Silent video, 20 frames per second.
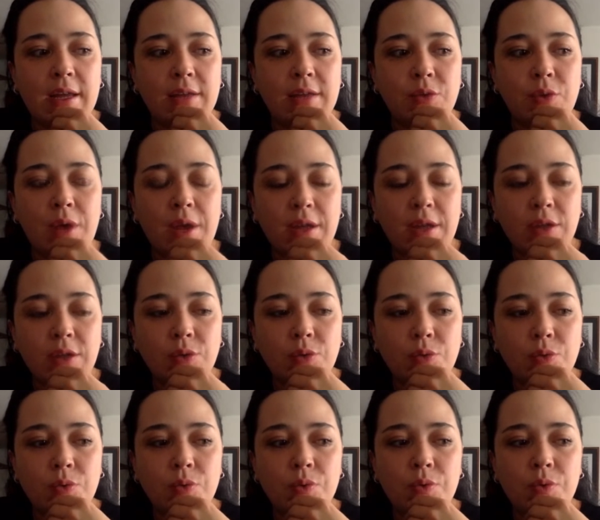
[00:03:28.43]
trying
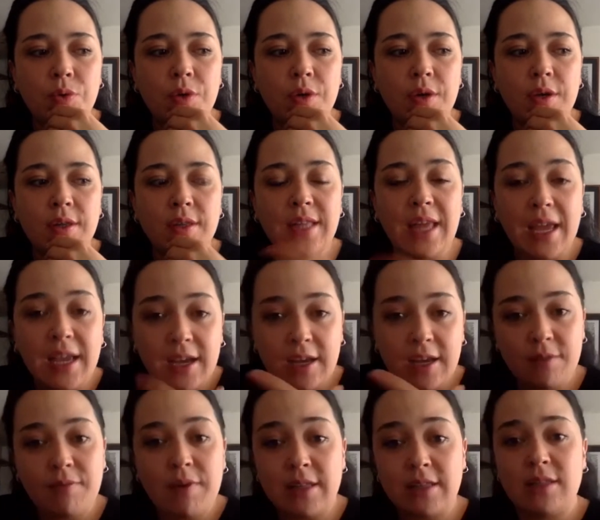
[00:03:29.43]
to take
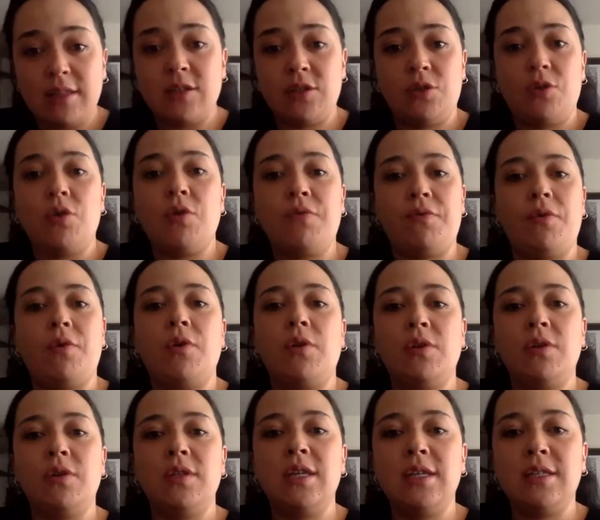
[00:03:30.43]
advantage of
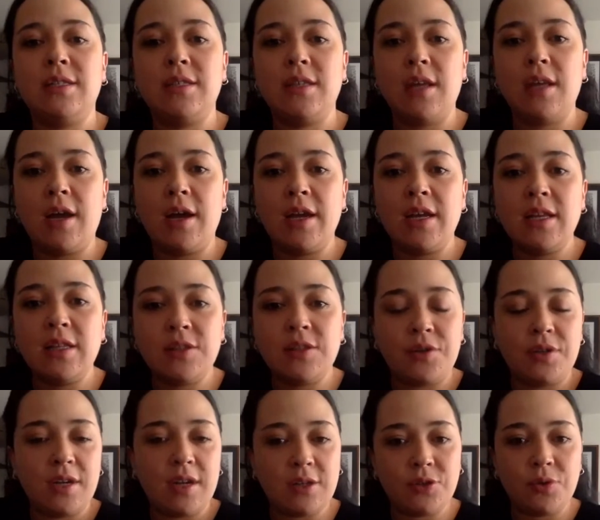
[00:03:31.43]
all these
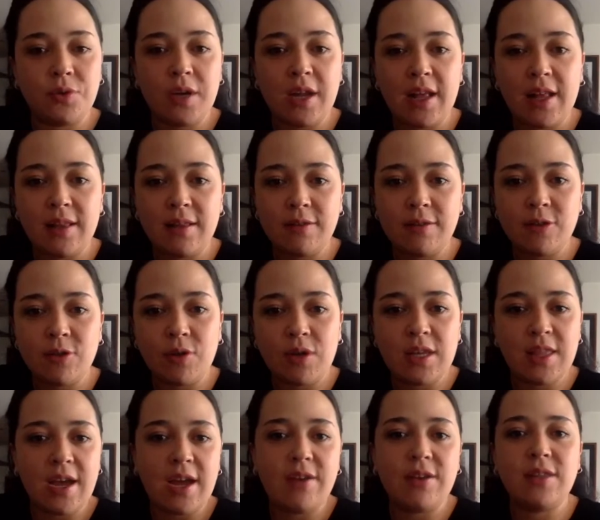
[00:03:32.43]
international
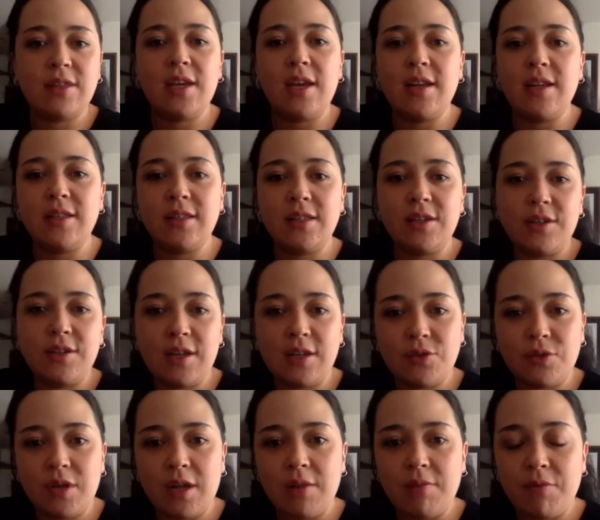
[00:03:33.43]
solidarity and
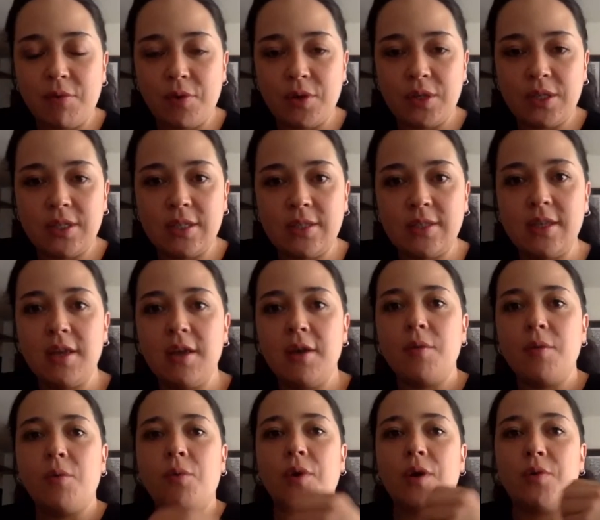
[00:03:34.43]
international voices
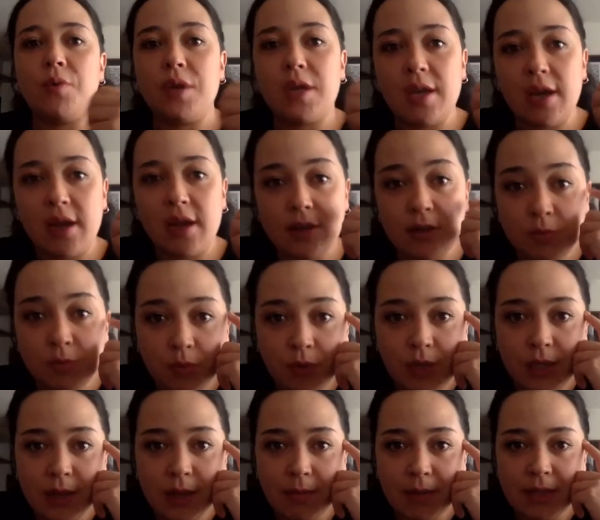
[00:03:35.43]
where we can
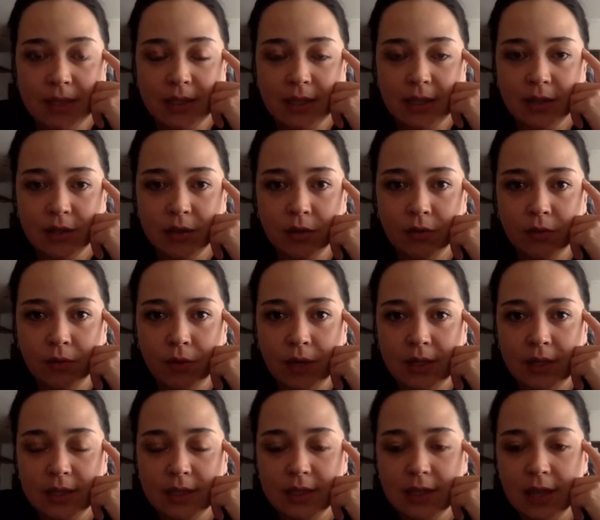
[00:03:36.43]
spread the message of
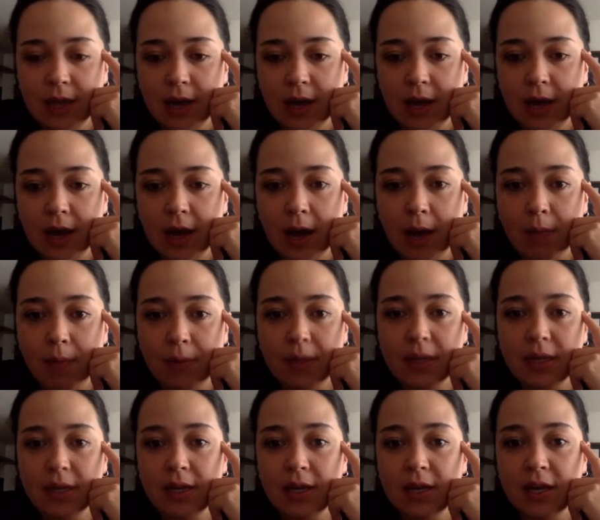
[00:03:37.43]
what is
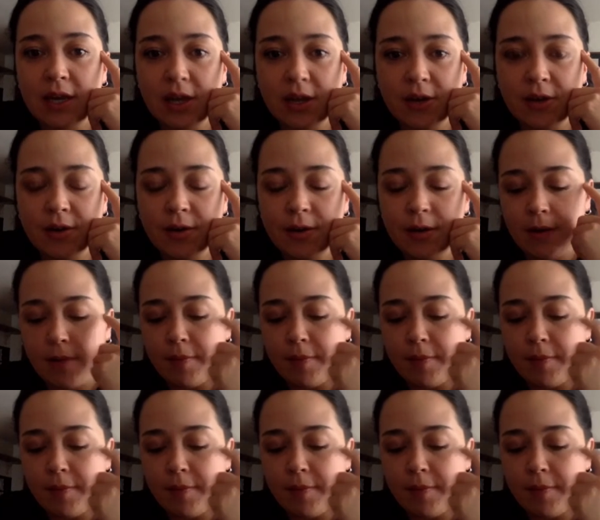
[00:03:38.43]
happening here.